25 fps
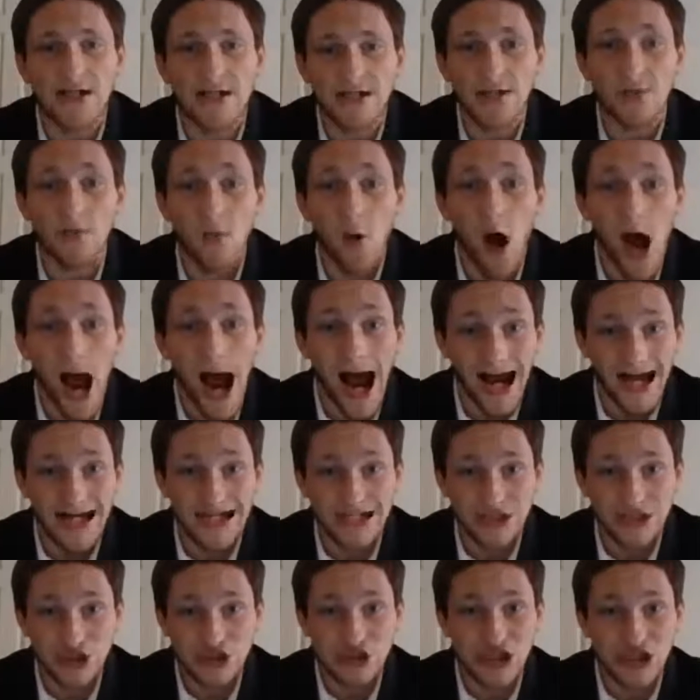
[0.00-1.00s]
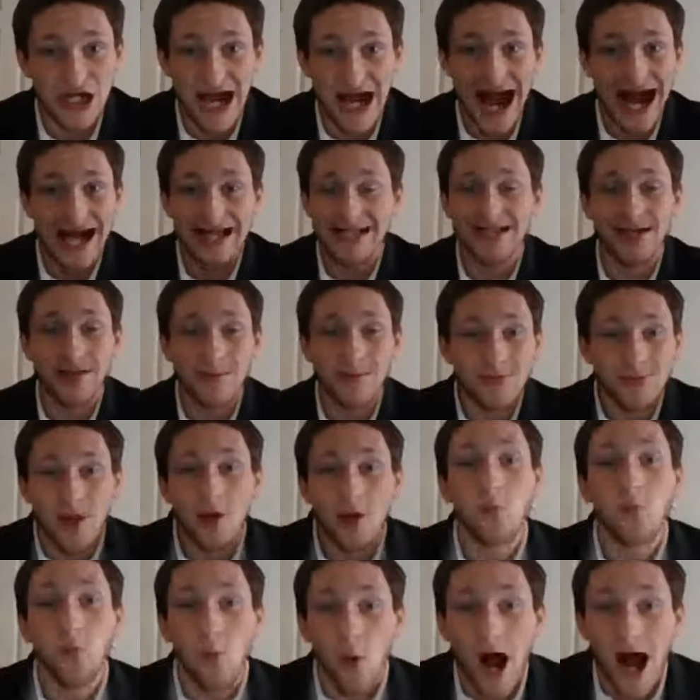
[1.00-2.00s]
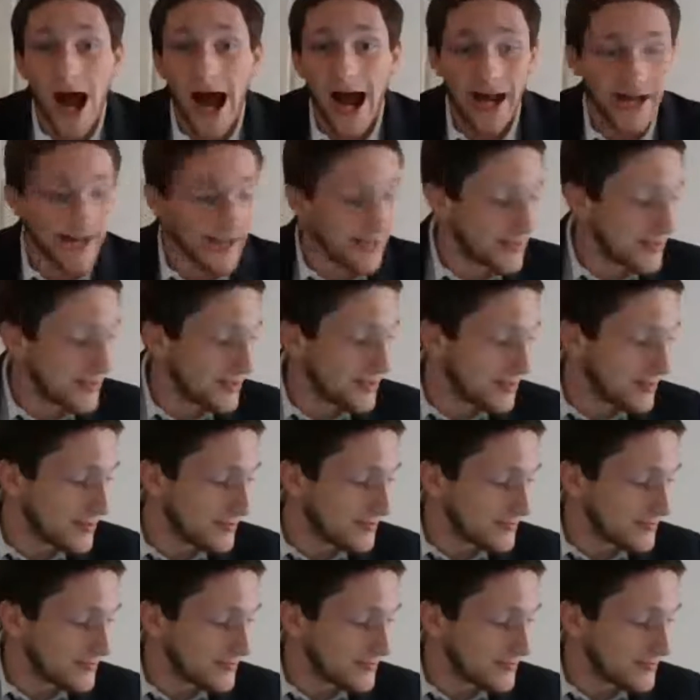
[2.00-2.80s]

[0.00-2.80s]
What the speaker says: fun to watch. I don't know why.